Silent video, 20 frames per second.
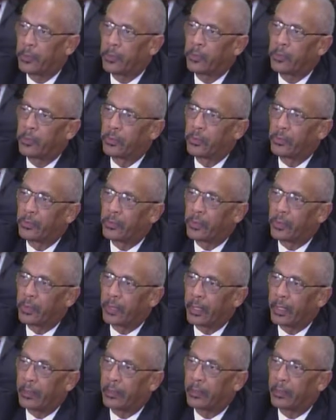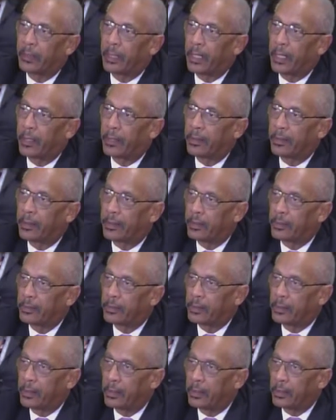to collect the data
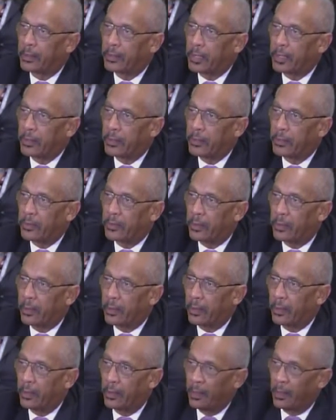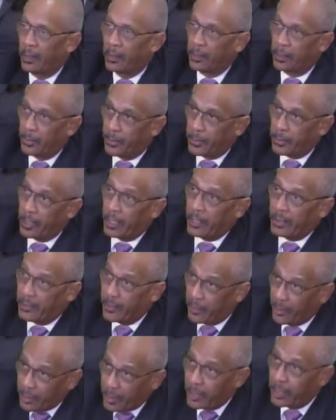that is necessary to protect
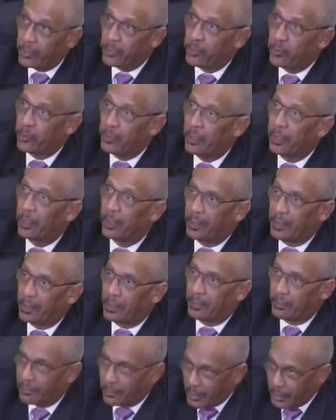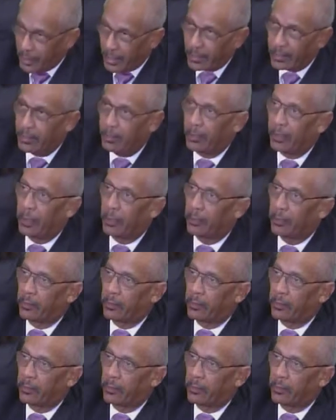their country, and in collecting